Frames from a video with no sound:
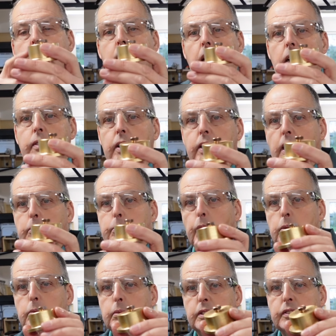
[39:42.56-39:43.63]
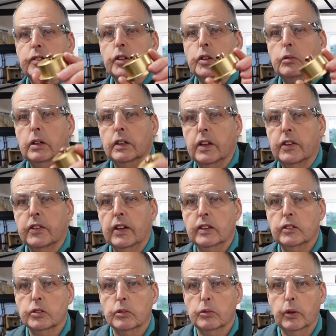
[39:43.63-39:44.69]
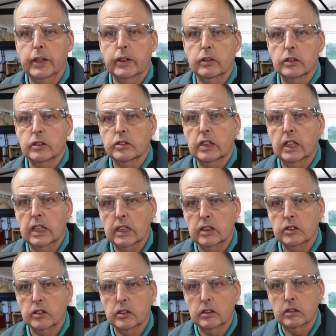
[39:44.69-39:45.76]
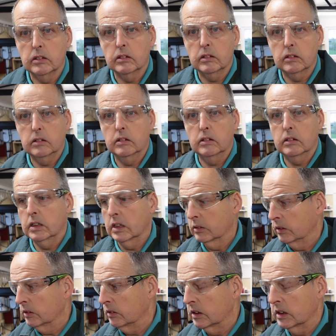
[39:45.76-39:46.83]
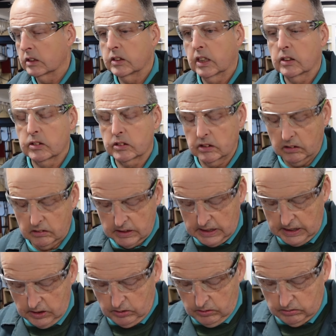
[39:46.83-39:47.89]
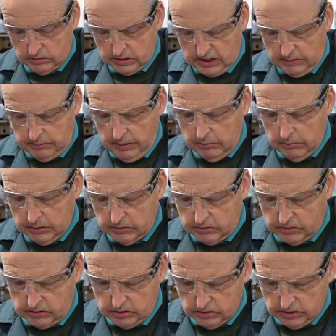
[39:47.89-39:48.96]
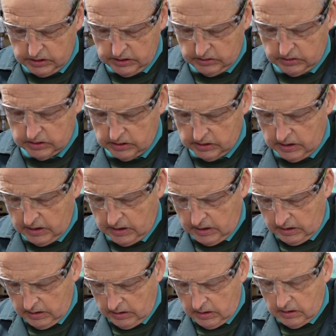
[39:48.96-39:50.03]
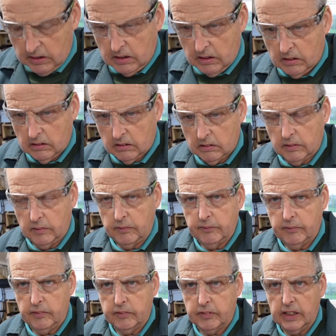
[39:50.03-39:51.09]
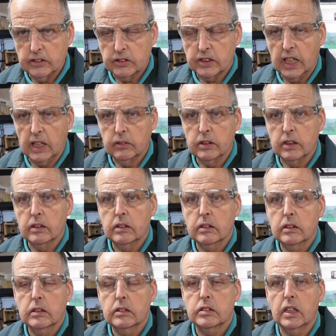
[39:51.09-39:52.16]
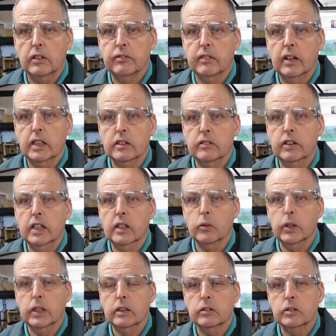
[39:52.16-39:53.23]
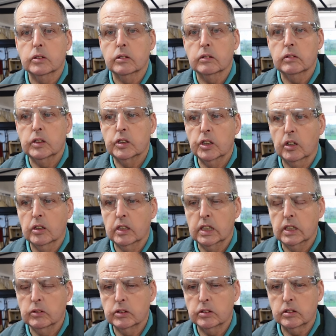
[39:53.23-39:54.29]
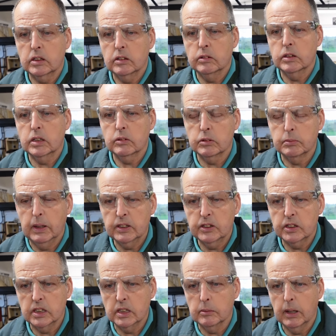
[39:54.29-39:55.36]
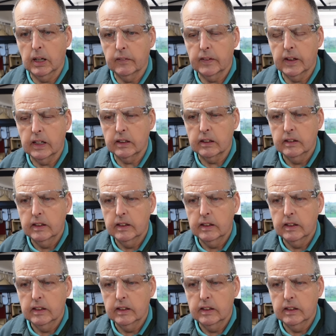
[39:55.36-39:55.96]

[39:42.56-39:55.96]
I've had that problem before where the threads were way undersized on, using the tailstock die holder. And I remember talking to one of my friends down at the Severn Valley Railway. I was talking with John, and he was mentioning about that.